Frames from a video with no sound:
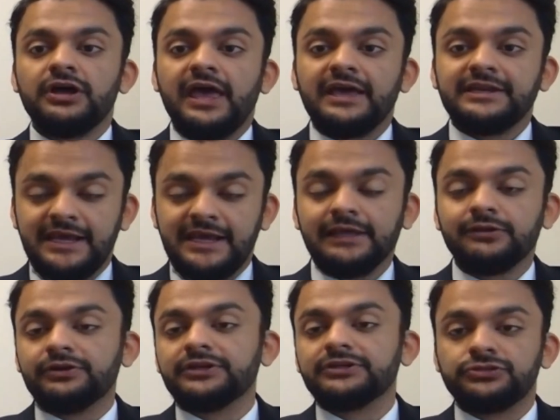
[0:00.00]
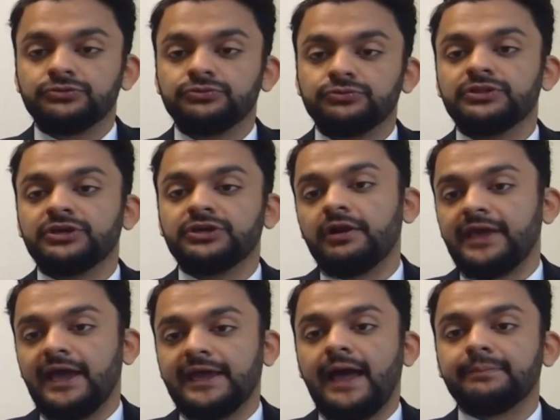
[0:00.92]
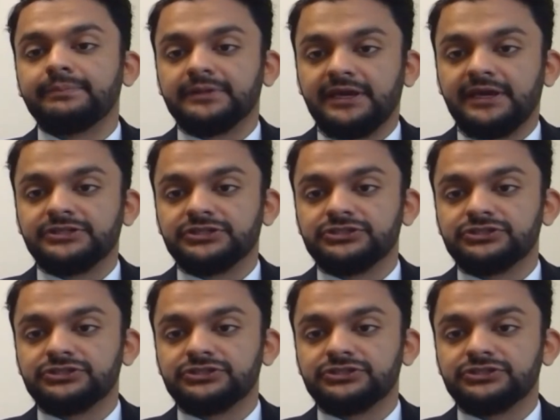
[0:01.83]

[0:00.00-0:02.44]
and tailored it to the cardiac application.